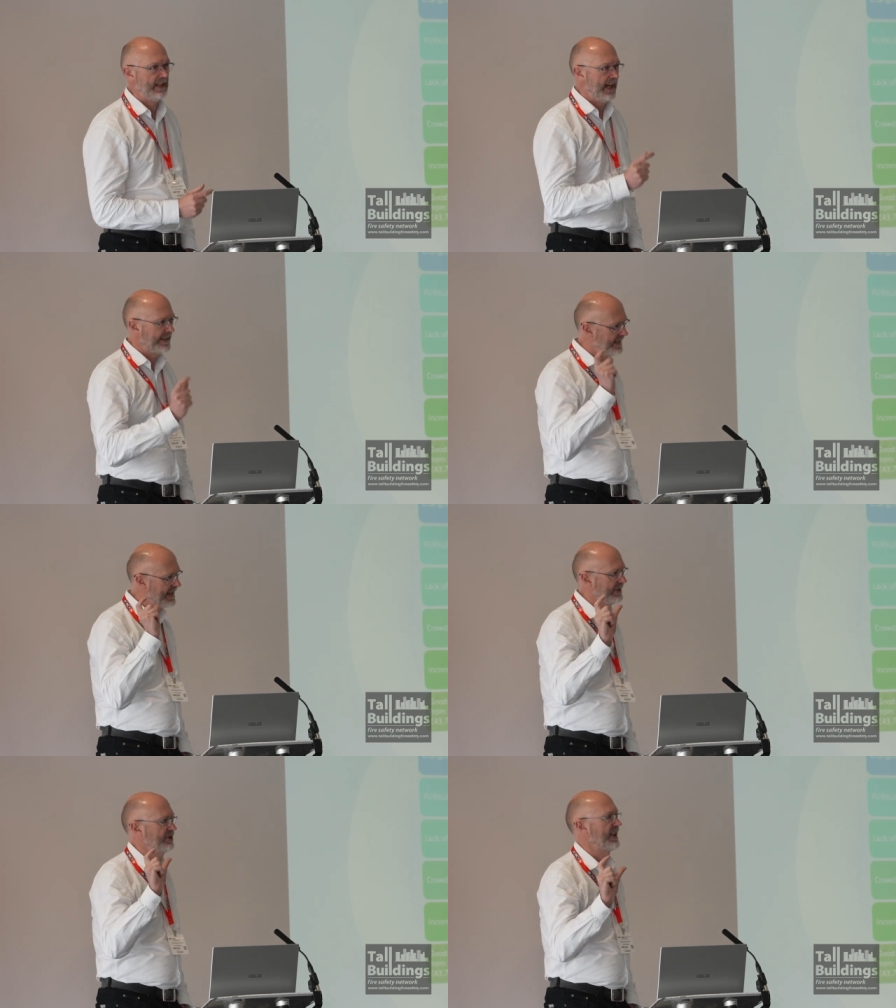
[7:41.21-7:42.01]
And in
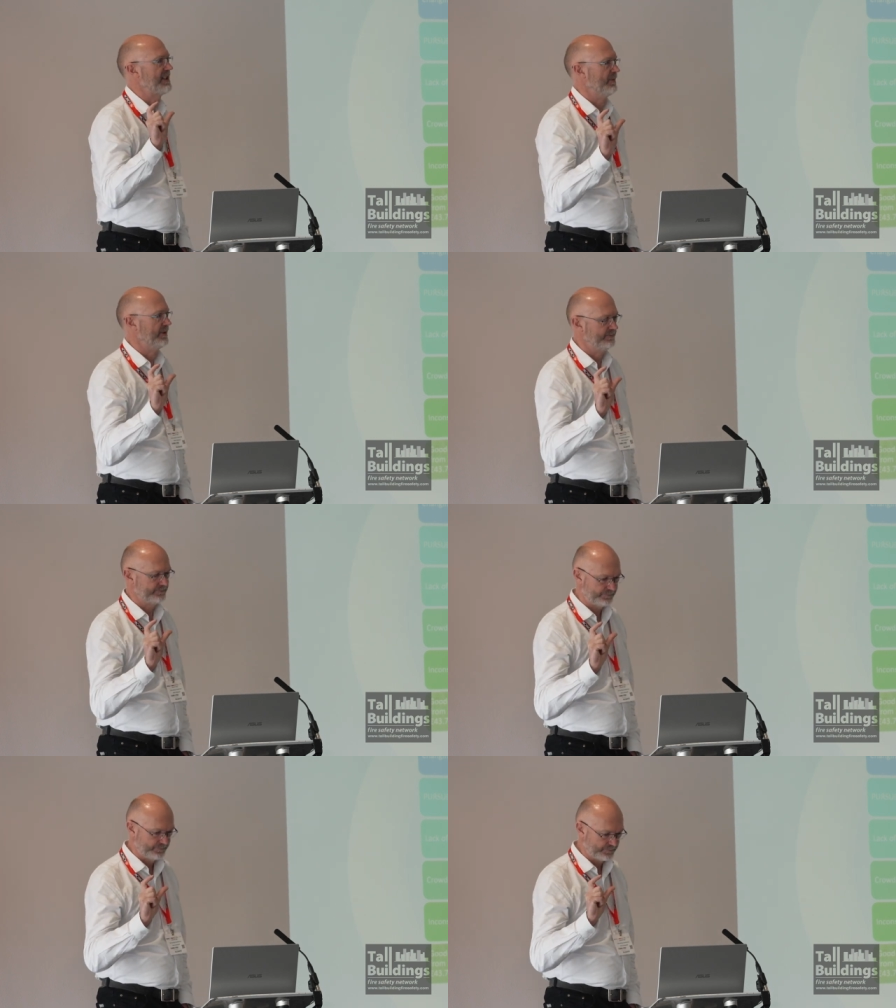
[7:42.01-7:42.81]
that statement,
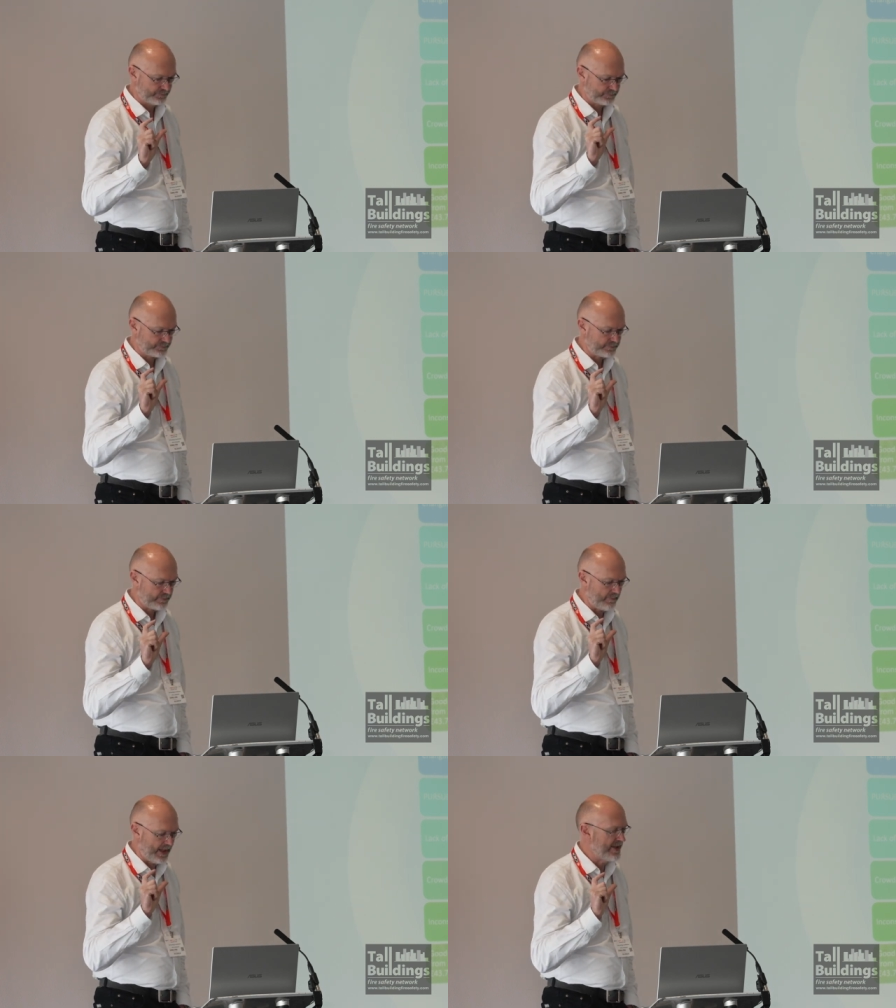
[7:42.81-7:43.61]

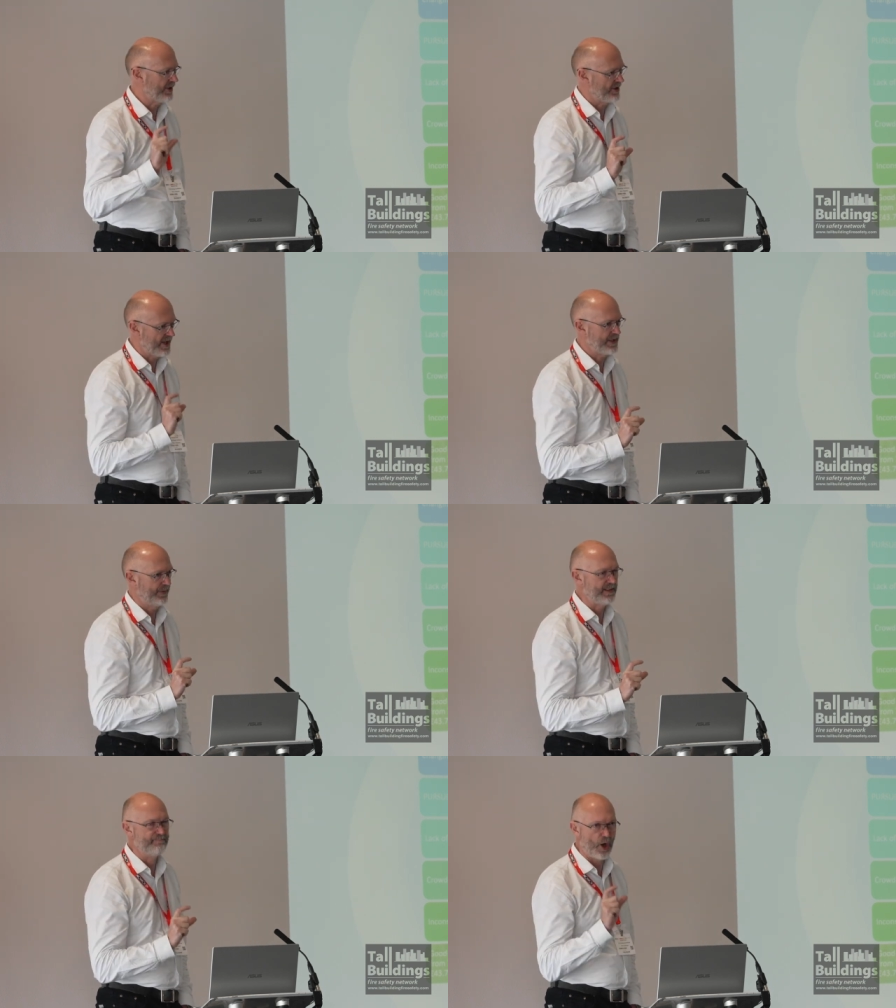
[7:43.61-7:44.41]
he
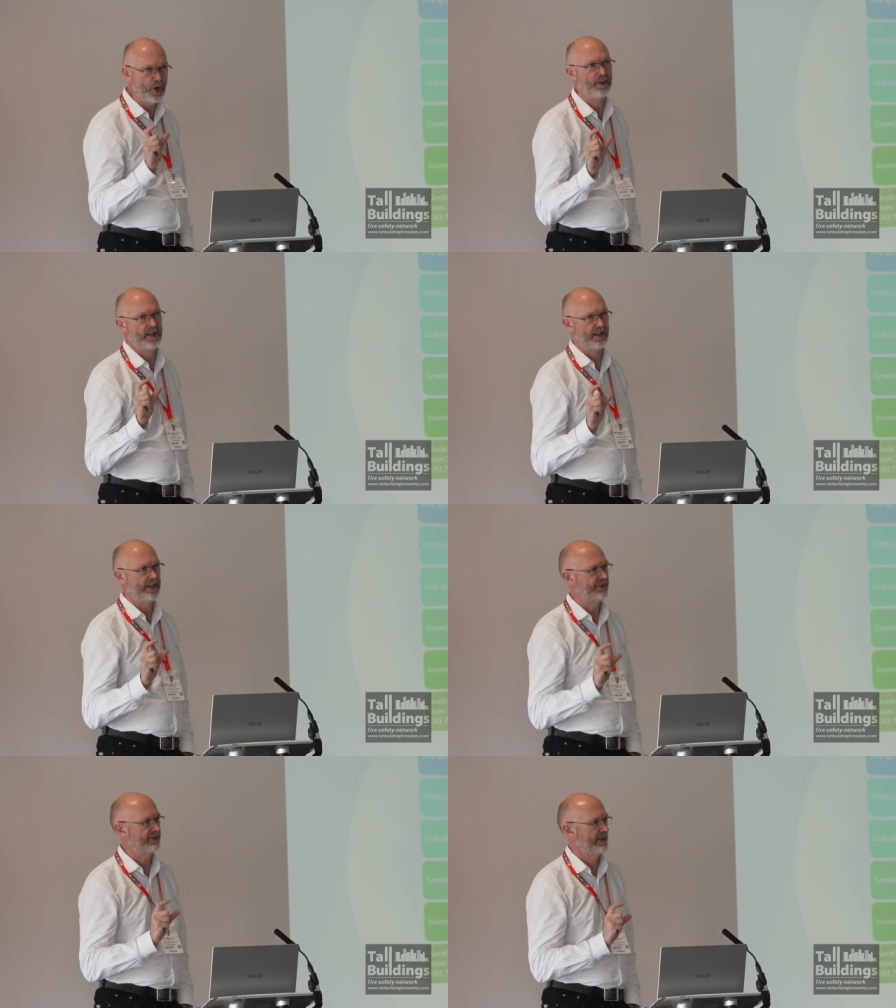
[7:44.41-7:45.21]
successfully
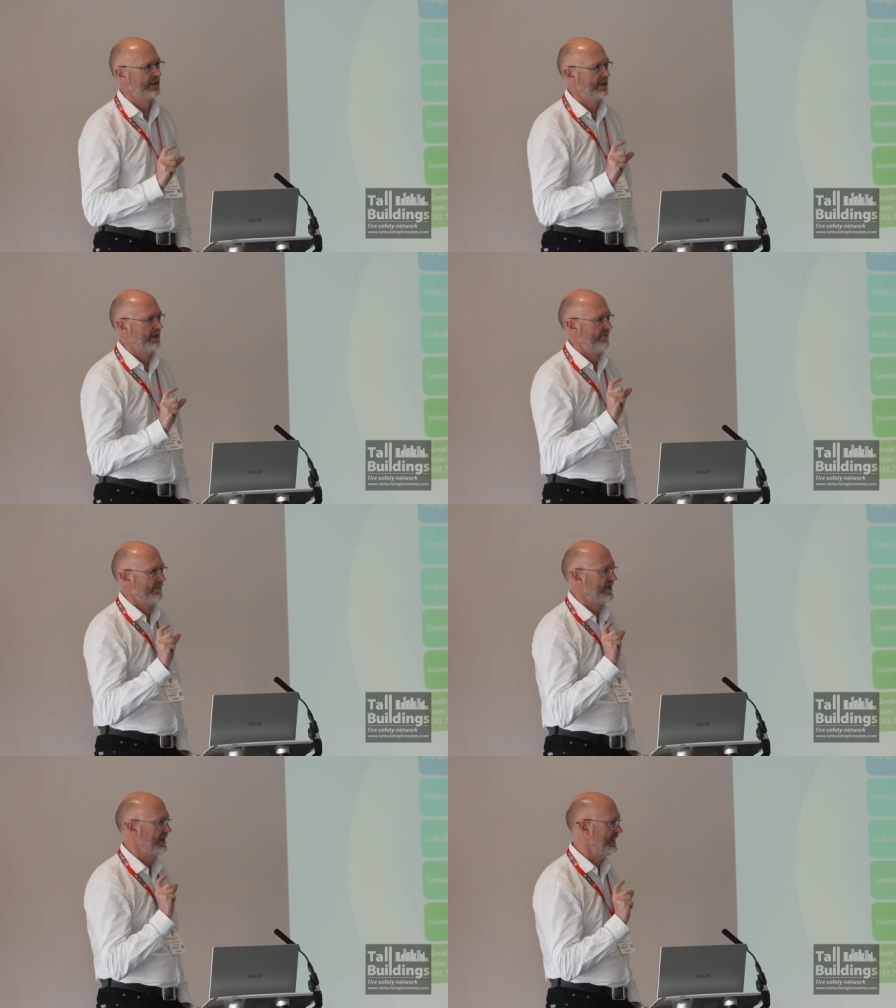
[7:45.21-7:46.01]
mobilized
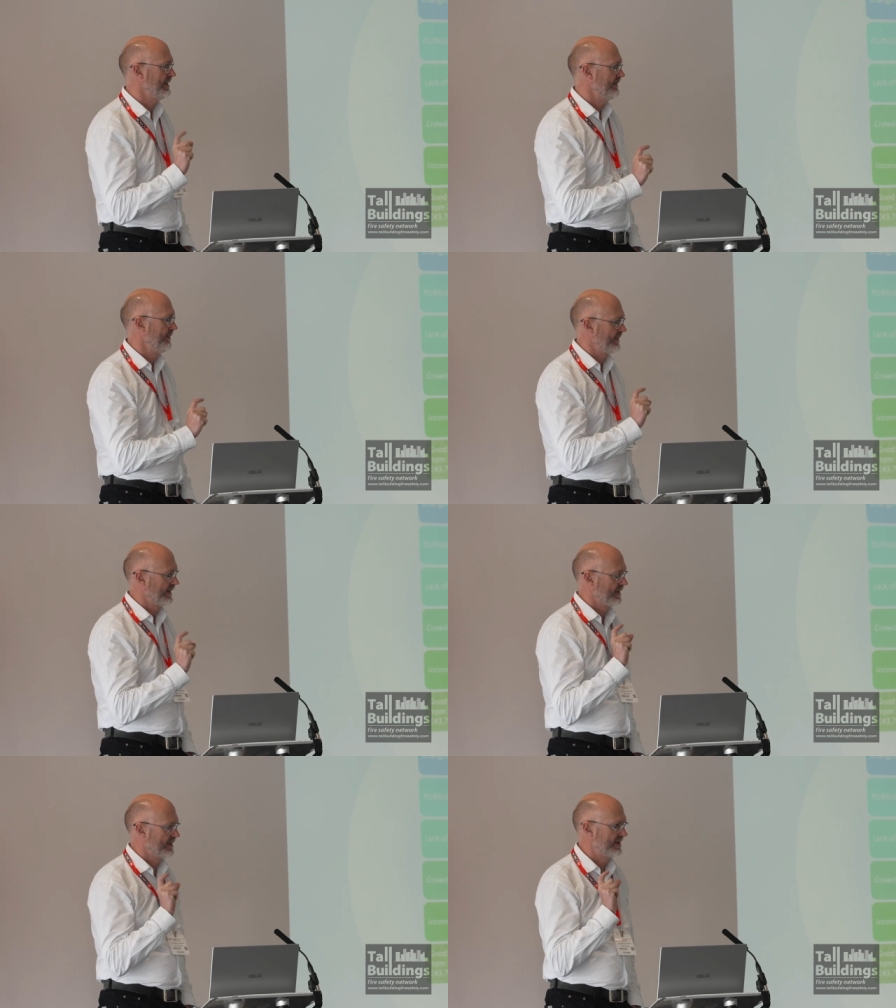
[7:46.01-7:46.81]
the
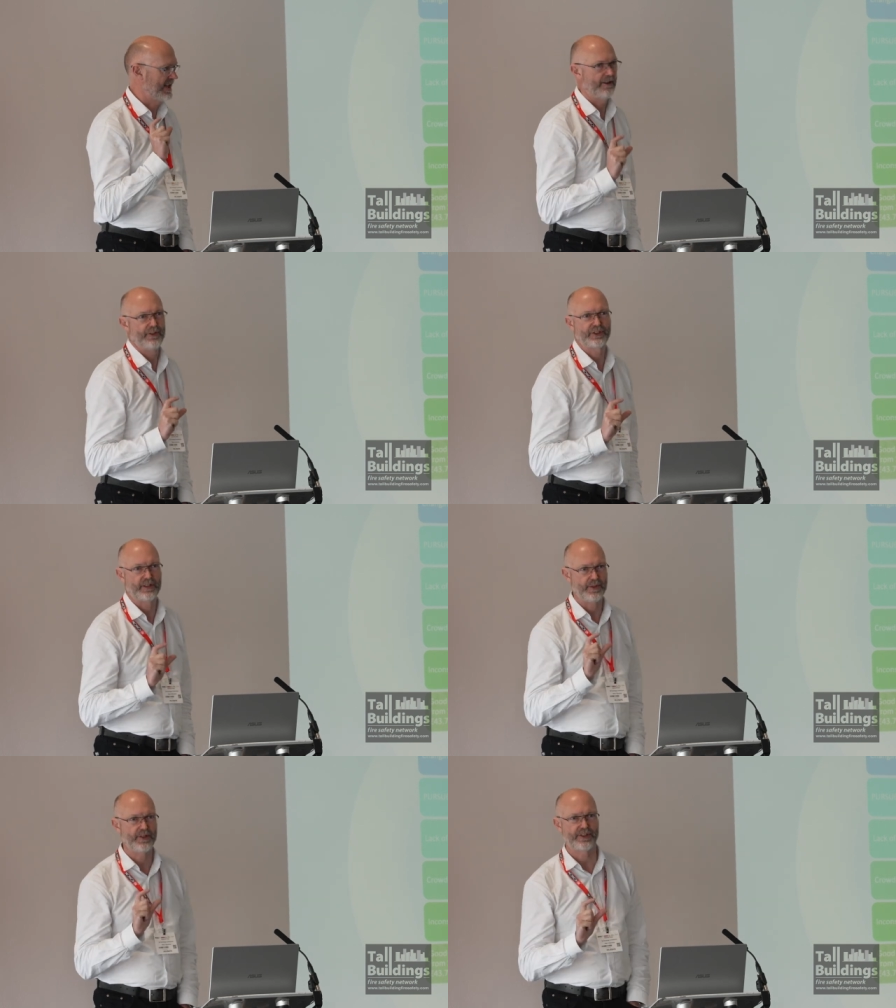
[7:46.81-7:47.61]
terrorist
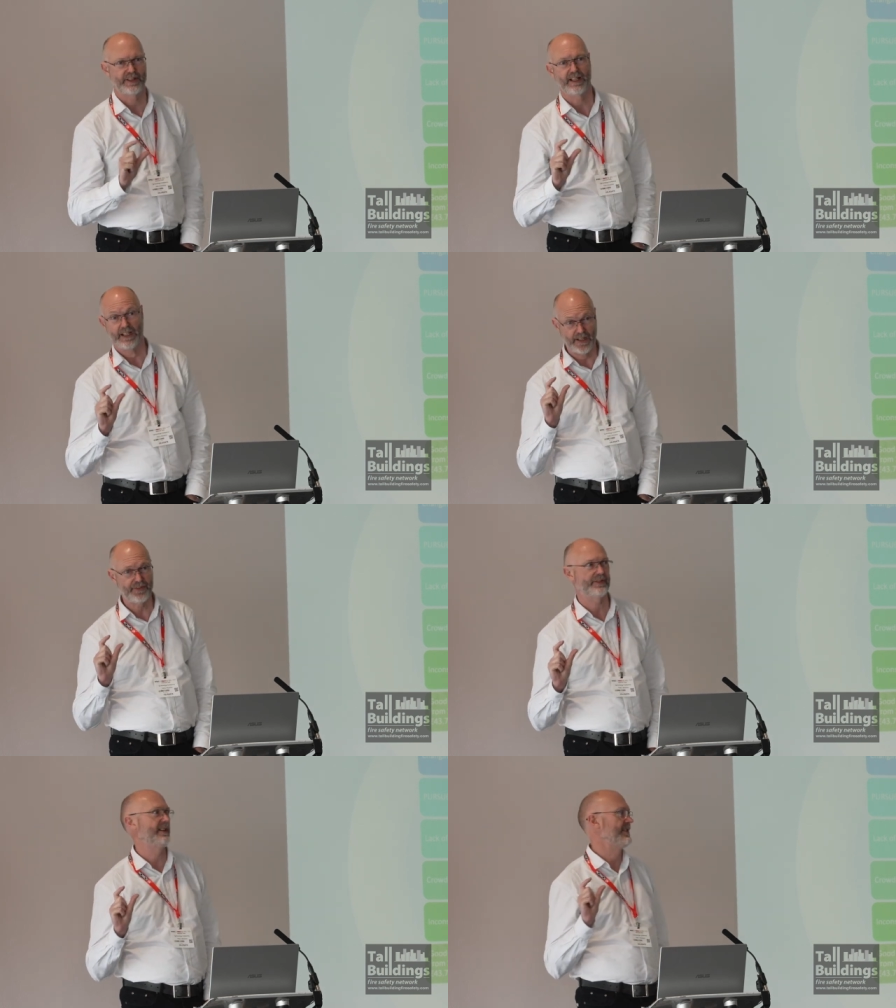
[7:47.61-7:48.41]
community that
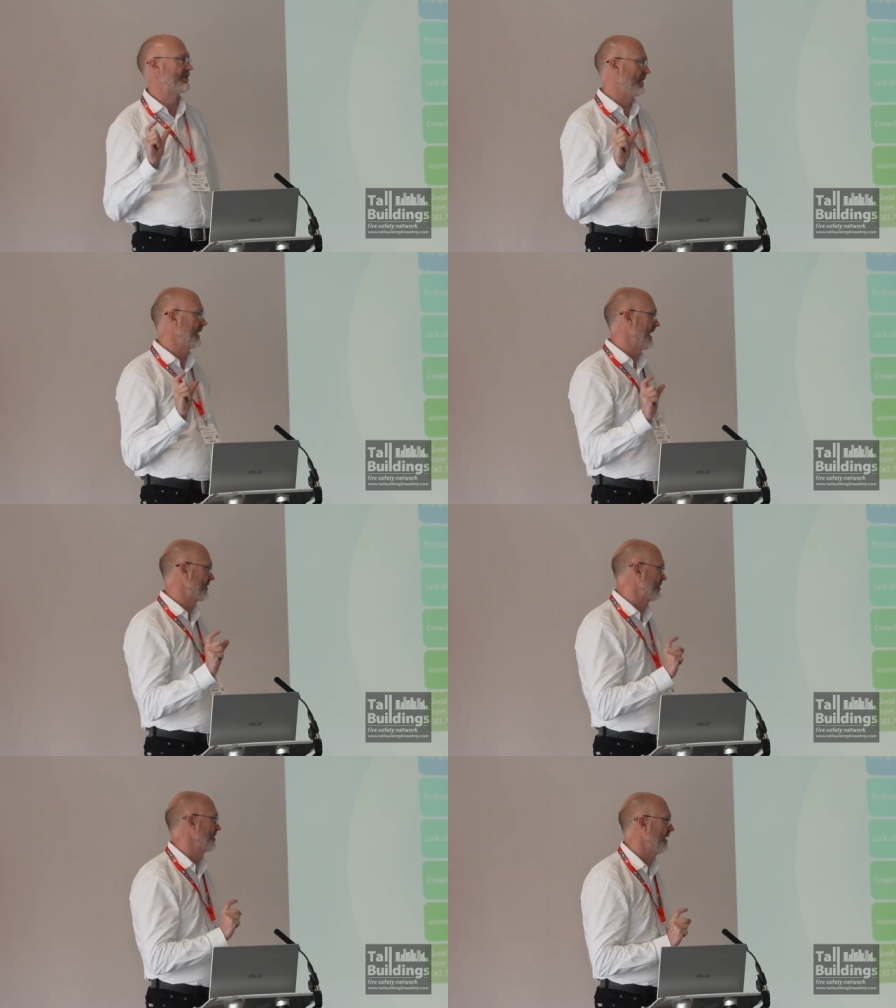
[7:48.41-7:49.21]
lives inside our
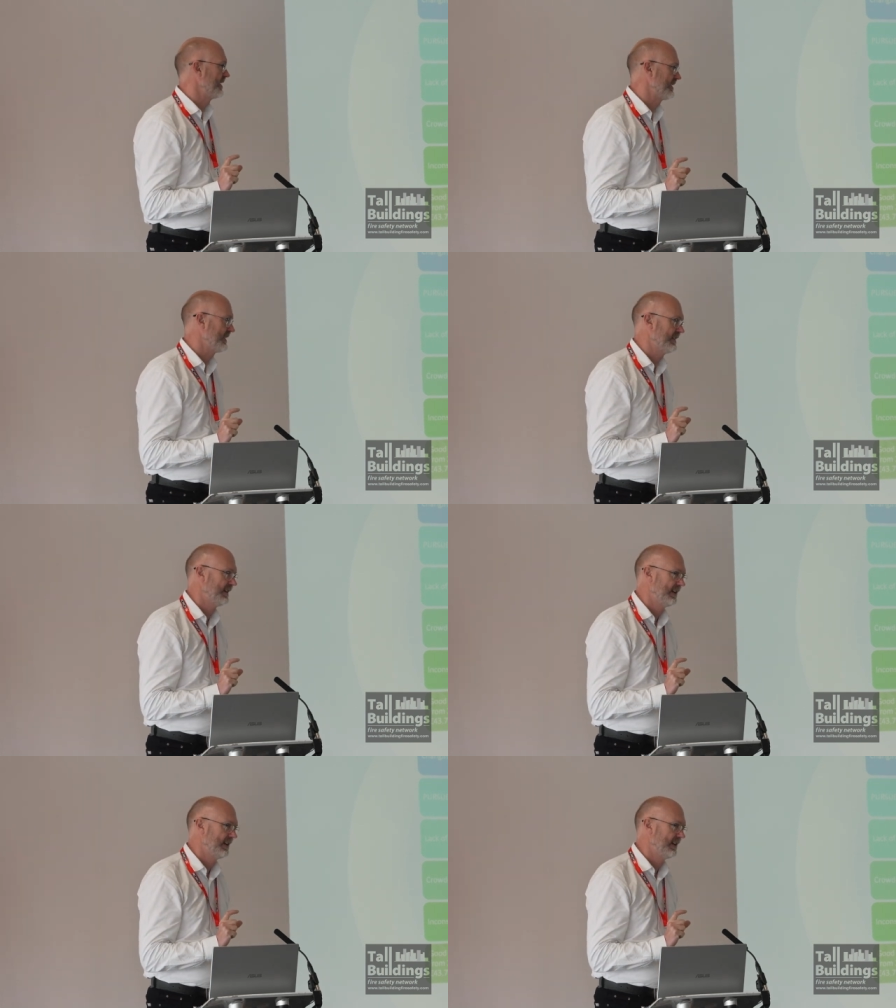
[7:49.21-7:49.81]
society.